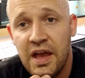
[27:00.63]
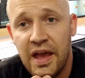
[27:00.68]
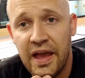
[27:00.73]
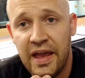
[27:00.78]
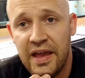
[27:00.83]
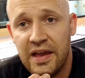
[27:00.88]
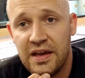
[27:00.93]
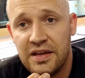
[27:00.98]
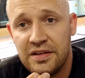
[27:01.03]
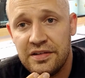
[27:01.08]

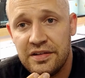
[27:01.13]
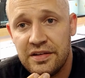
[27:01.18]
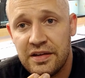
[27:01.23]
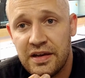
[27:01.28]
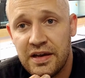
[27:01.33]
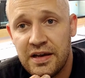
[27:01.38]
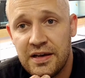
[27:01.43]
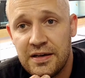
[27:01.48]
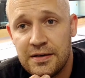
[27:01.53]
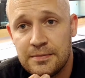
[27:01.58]
And
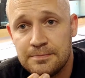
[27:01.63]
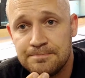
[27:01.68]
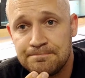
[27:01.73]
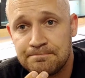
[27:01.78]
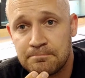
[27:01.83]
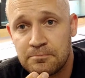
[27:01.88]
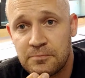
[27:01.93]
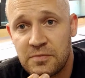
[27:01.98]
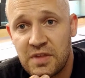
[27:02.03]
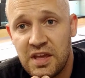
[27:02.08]

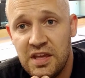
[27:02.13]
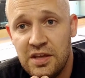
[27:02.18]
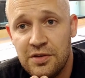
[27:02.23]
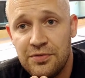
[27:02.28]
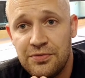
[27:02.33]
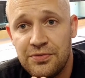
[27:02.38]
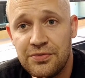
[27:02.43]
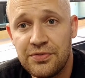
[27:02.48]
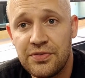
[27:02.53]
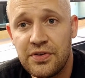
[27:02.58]

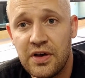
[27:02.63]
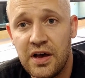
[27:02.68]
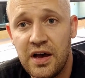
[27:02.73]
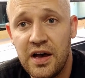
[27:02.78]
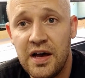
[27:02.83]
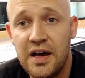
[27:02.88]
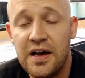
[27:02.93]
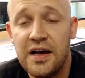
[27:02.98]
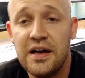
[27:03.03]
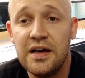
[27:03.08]
if
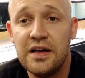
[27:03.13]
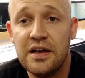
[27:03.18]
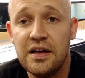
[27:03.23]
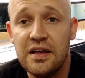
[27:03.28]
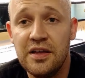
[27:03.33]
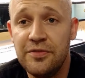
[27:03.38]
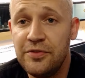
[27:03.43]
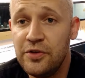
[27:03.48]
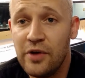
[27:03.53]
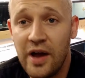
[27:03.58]

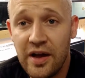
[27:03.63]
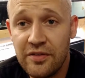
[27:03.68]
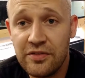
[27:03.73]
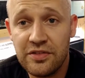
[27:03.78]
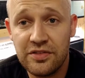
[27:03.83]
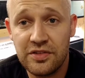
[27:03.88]
you haven't